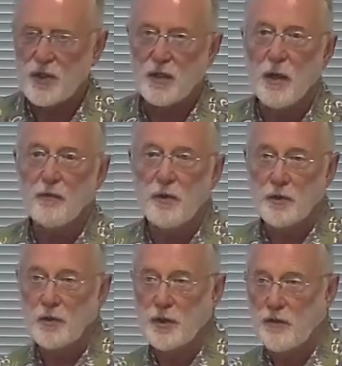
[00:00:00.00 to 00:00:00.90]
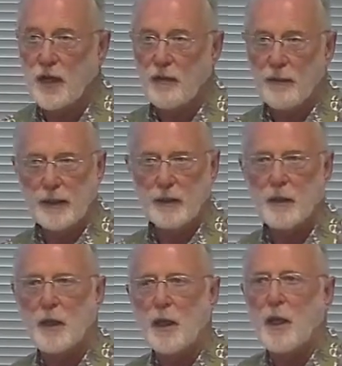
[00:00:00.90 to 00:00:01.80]
in all future development.
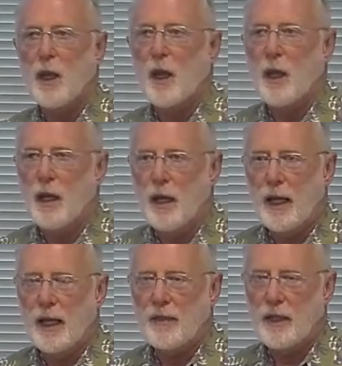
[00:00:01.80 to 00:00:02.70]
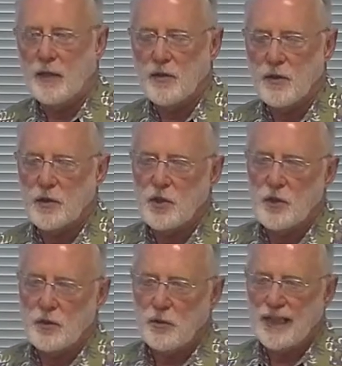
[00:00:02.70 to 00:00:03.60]
And I think those are
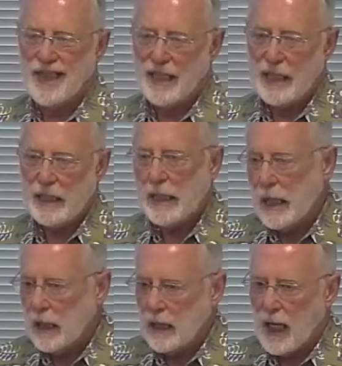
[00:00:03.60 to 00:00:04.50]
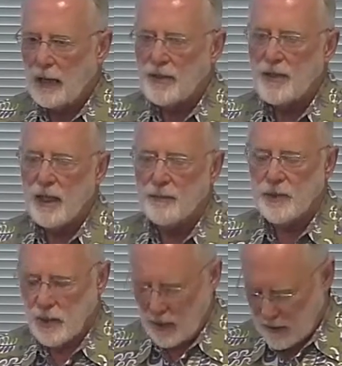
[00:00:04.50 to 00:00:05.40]
two key
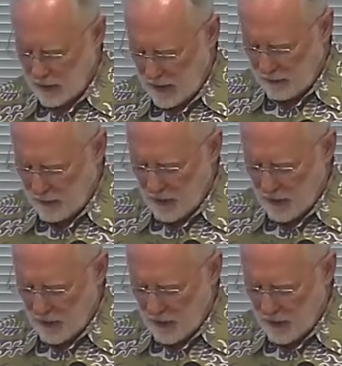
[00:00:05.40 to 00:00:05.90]
concepts to keep in